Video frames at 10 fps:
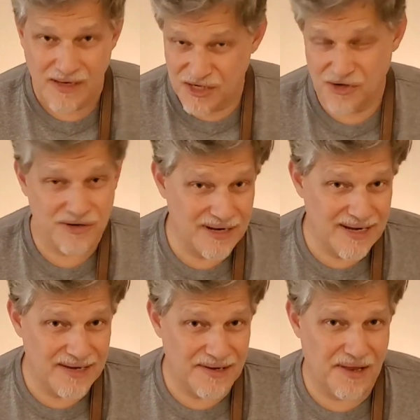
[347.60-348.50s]
turn it
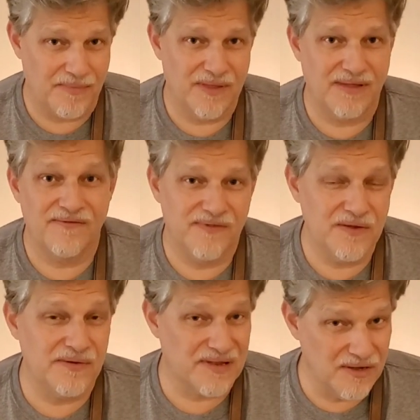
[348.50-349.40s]
into something that
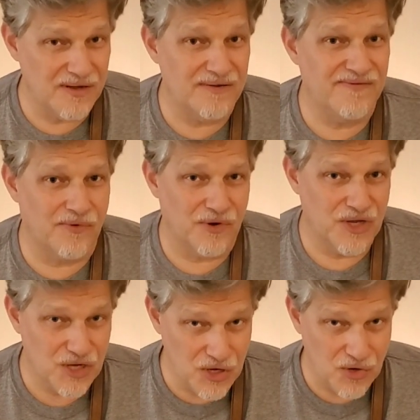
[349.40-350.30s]
feels good for
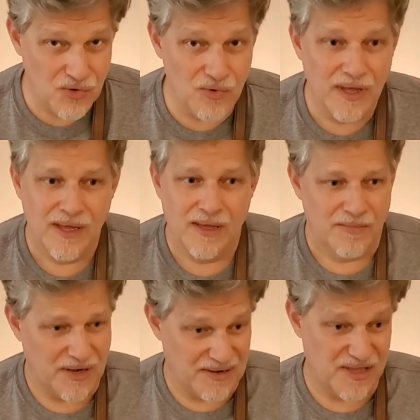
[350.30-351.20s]
you
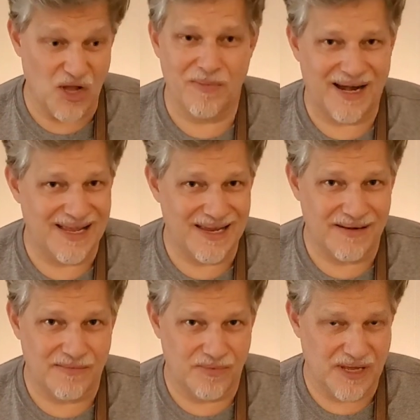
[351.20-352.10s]
because nobody
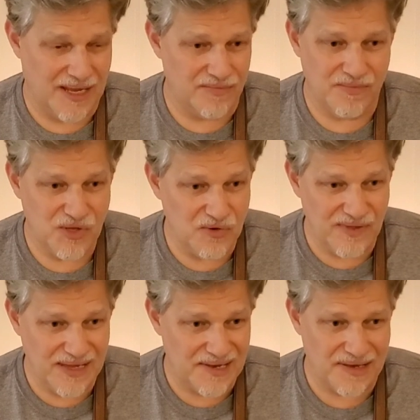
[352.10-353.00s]
can do
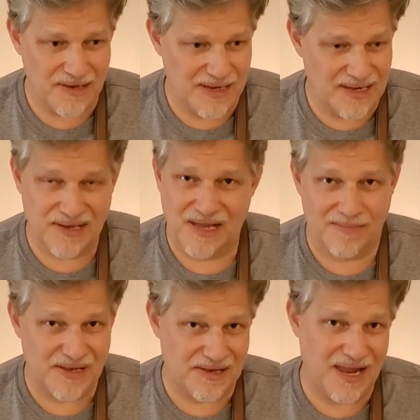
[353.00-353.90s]
this
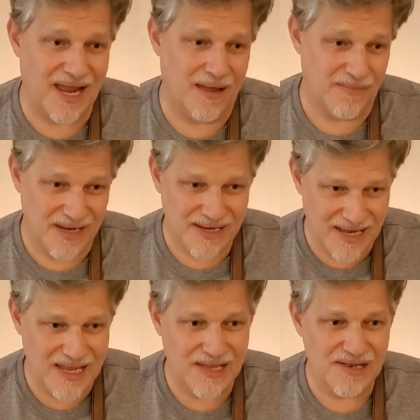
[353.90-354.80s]
except Sam in
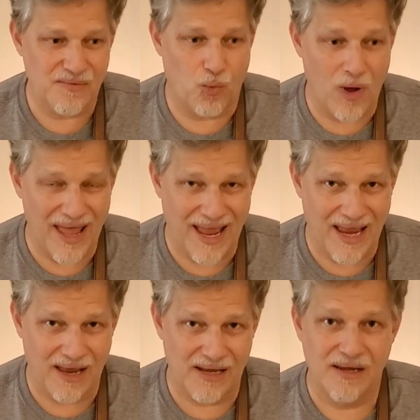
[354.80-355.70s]
his
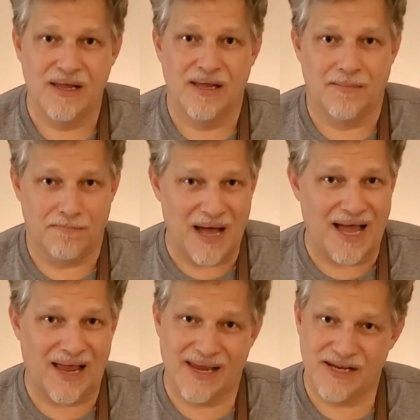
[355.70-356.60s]
way. And
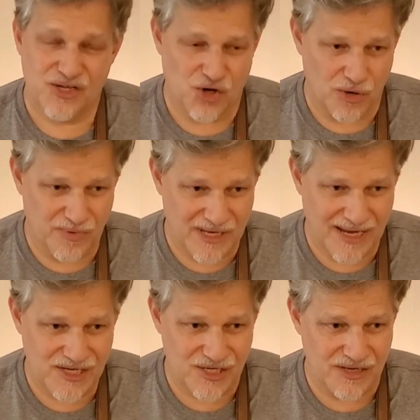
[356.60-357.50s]
my
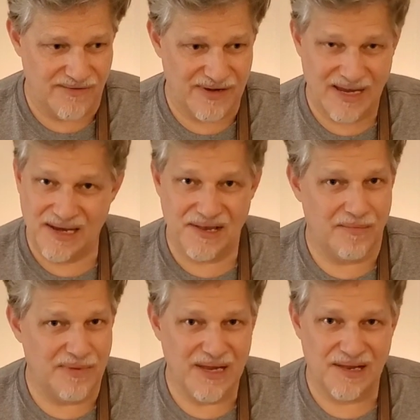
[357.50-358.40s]
interpretation of it ends
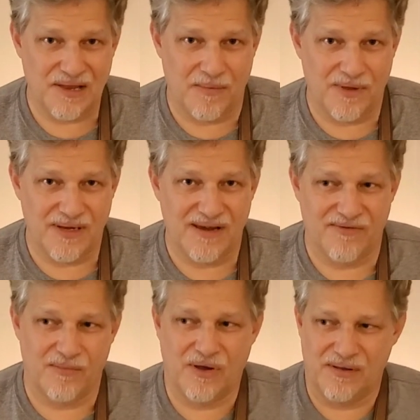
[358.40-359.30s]
up being something
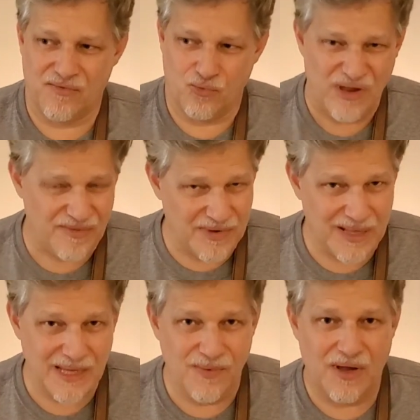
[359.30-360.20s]
different because
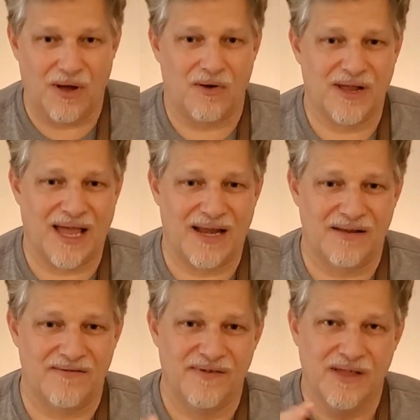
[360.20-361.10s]
rhythmically we all kind
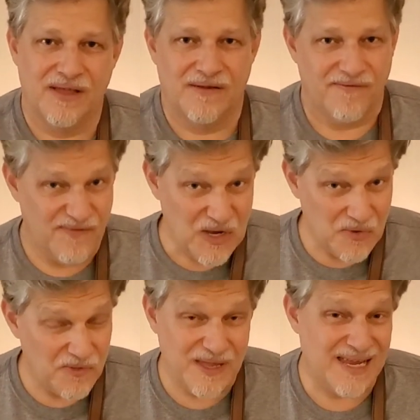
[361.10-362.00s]
of
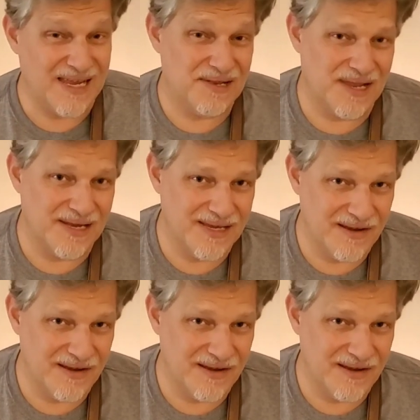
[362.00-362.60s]
feel things in